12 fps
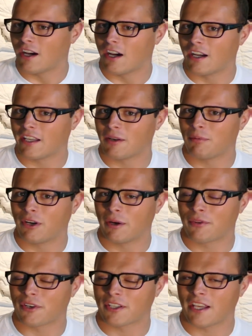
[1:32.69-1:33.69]
I get to play
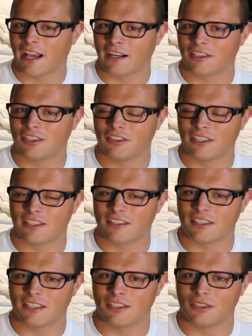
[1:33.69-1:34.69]
with her cat, Khaleesi,